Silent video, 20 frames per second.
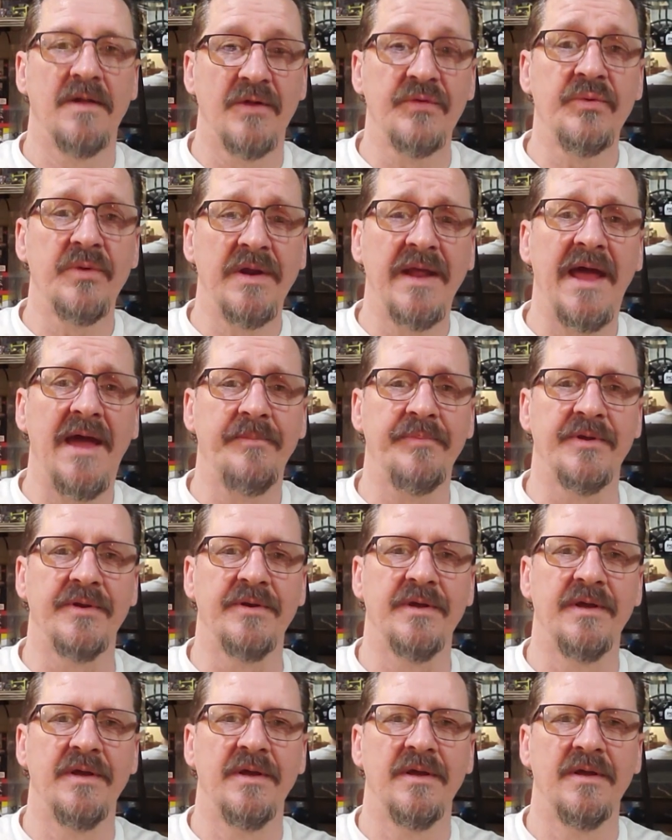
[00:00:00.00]
That's what
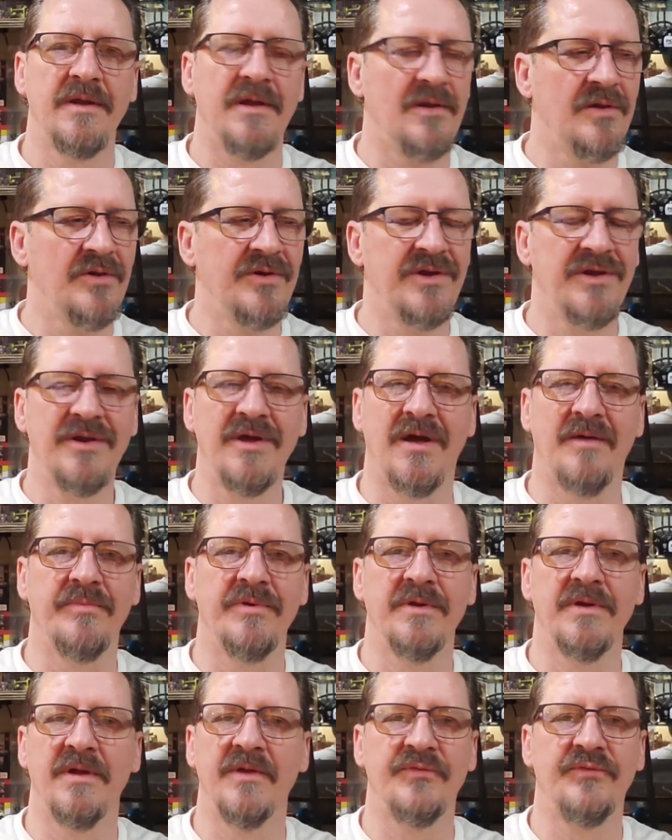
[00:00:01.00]
happened. You know, look it up.
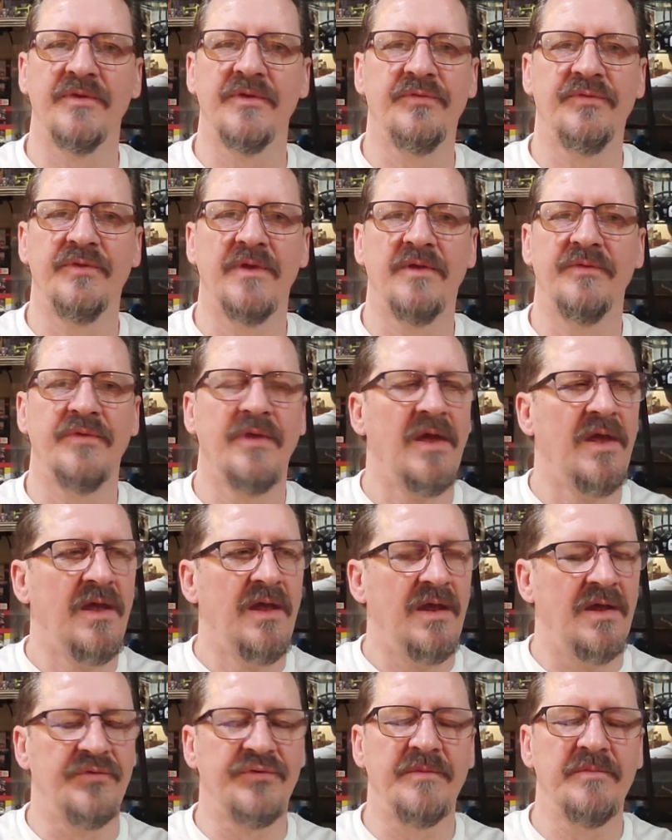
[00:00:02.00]
It's it's it's
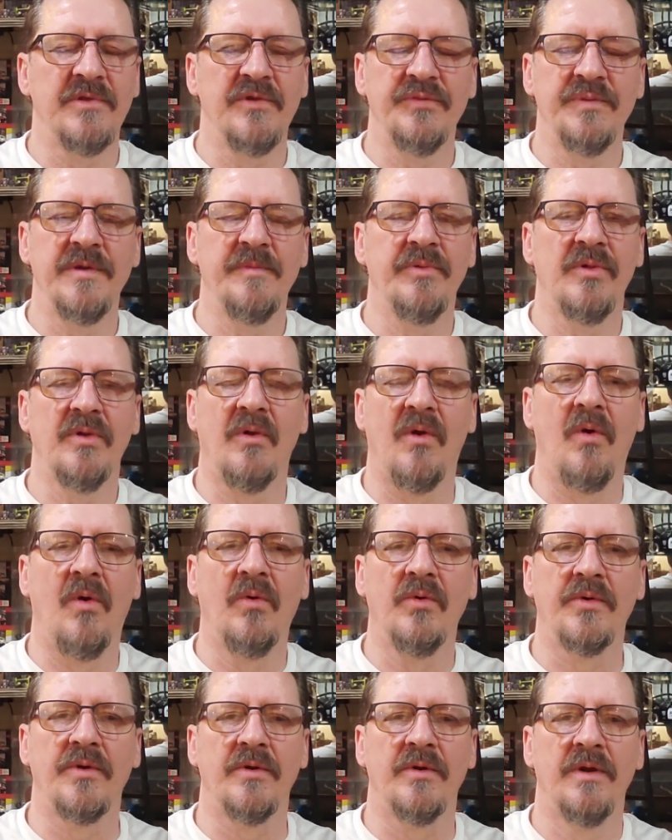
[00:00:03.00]
and some of these people are
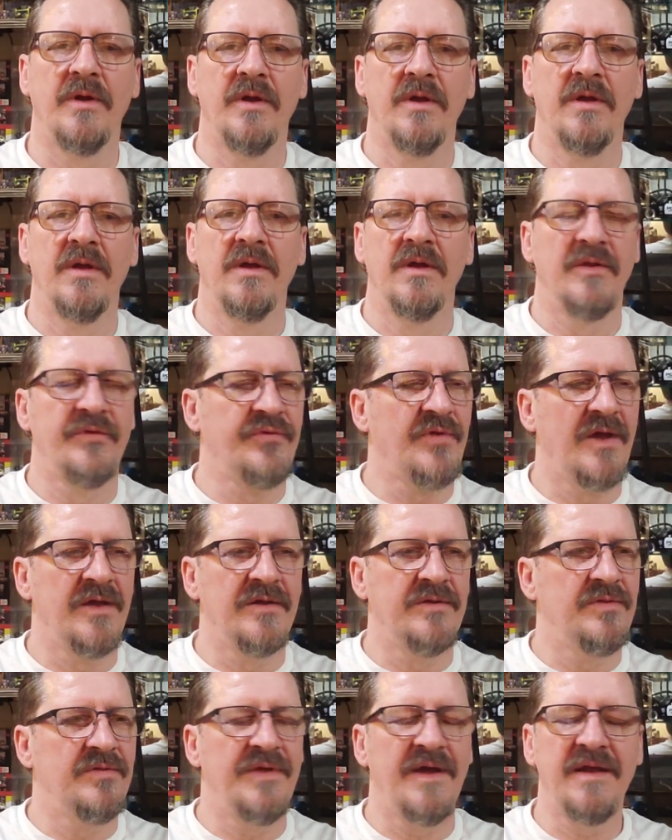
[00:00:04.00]
older. It's
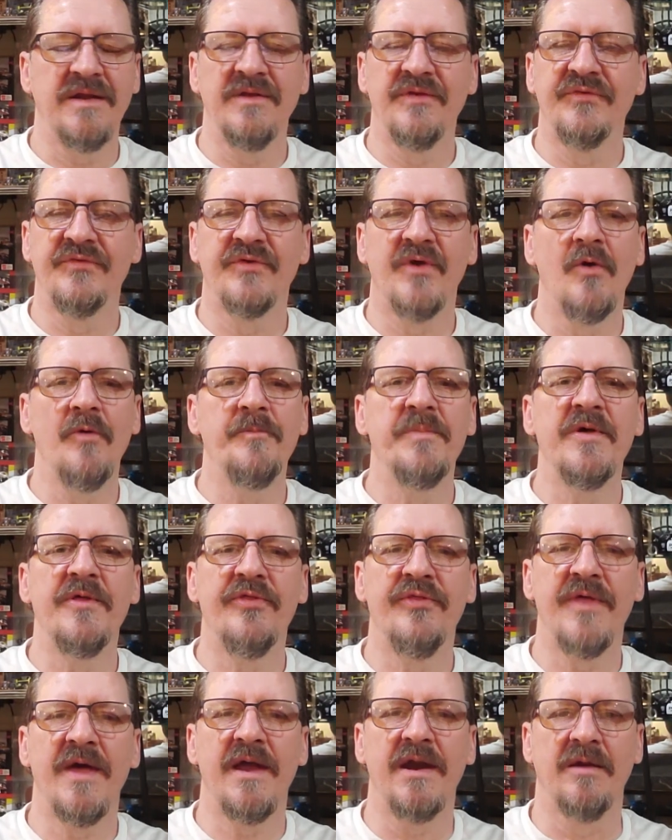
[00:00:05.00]
like that is so
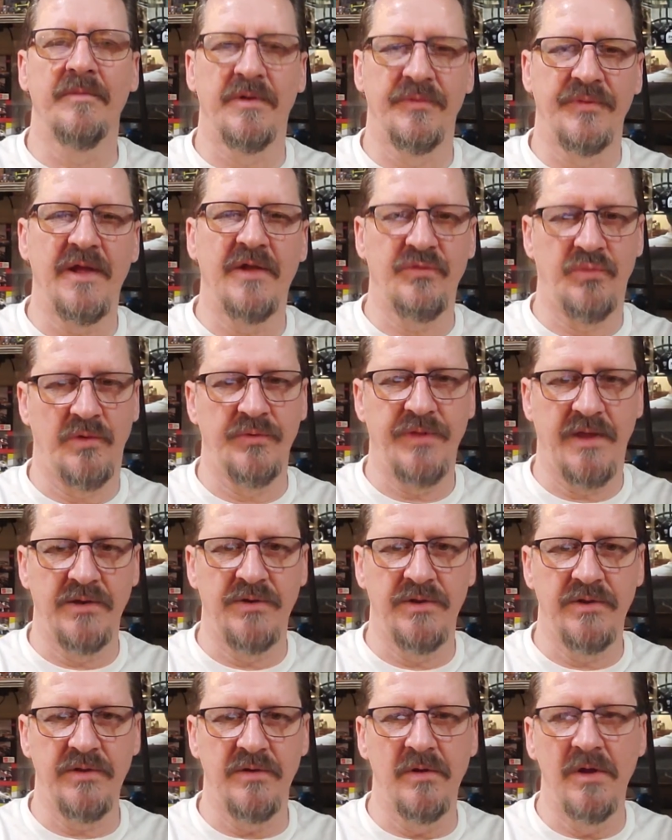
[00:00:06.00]
pathetic, but that's what they
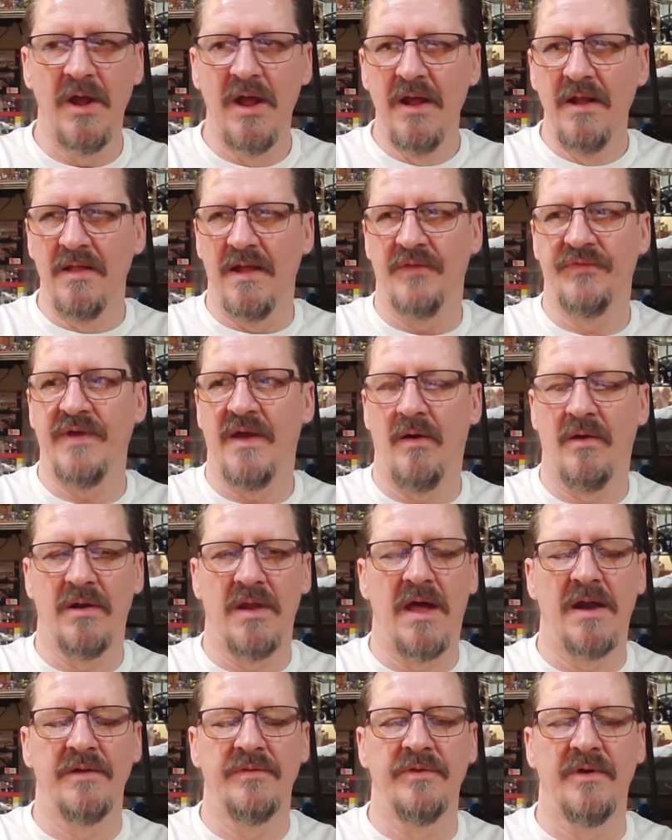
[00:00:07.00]
do. That's how a
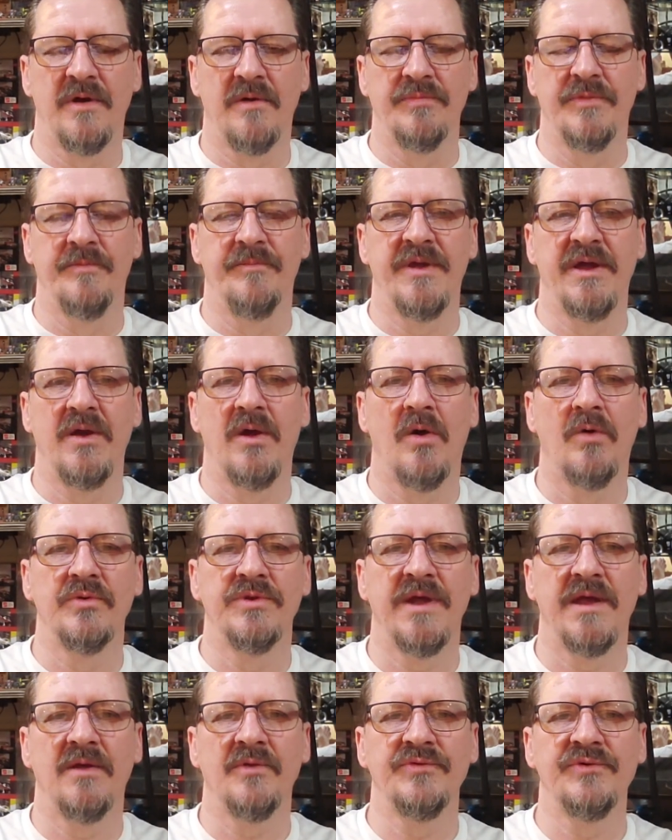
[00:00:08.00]
lot of the, the big
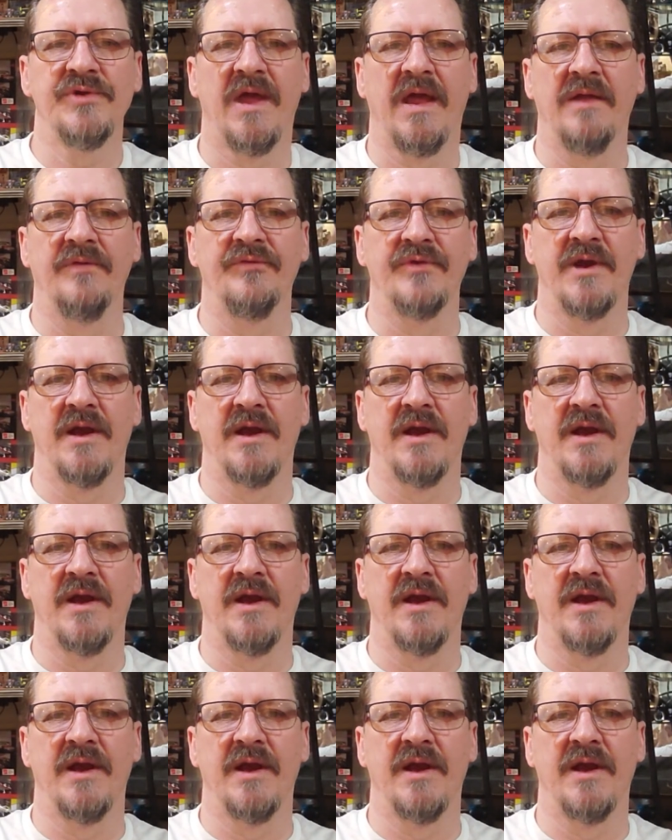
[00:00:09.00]
hotel chains